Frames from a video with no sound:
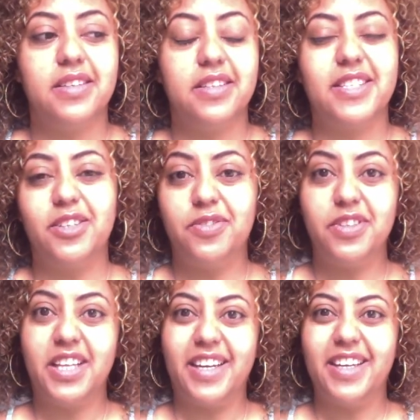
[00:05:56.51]
the silver
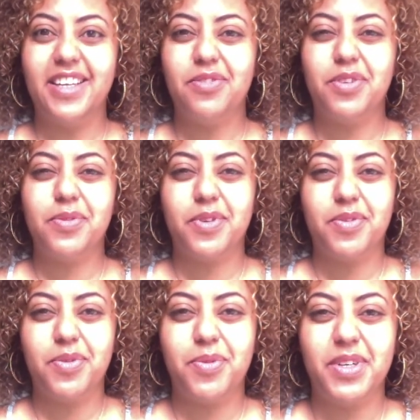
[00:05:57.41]
lining,
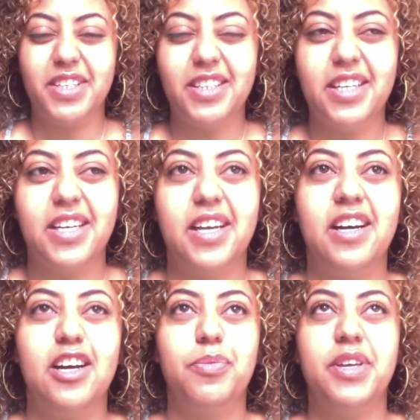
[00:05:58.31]
if you will,
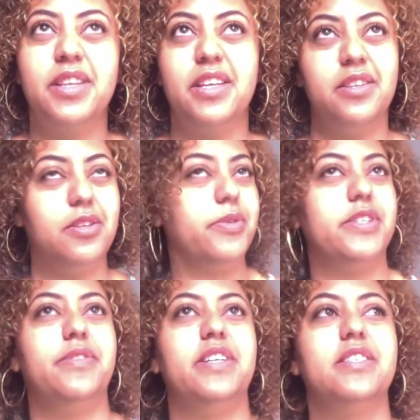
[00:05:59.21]
in those
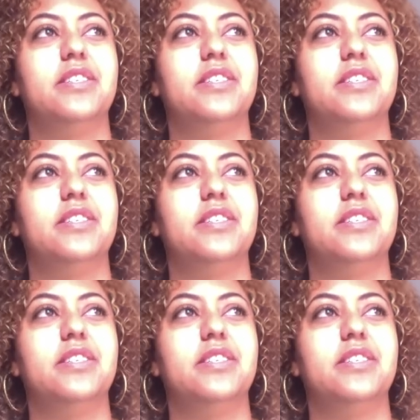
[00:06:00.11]
events.